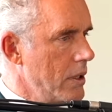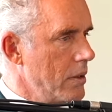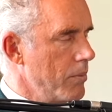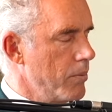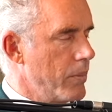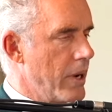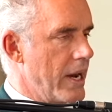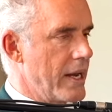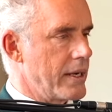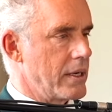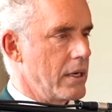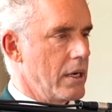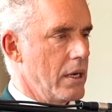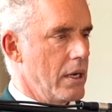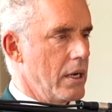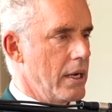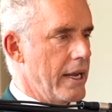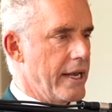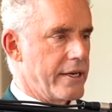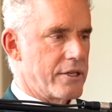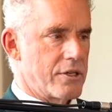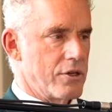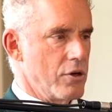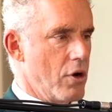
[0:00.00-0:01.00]
But
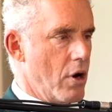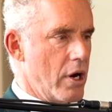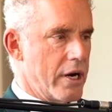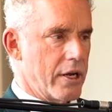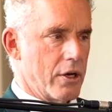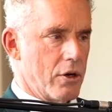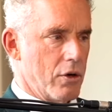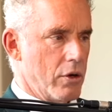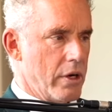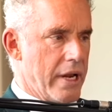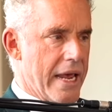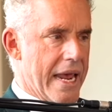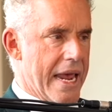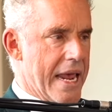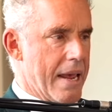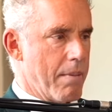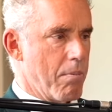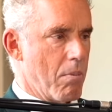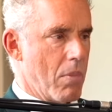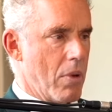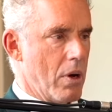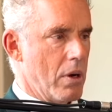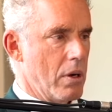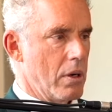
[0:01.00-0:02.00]
it's not a good
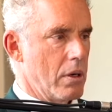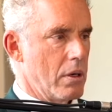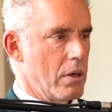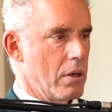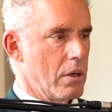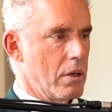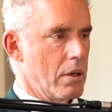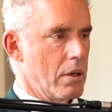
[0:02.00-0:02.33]
aim. You're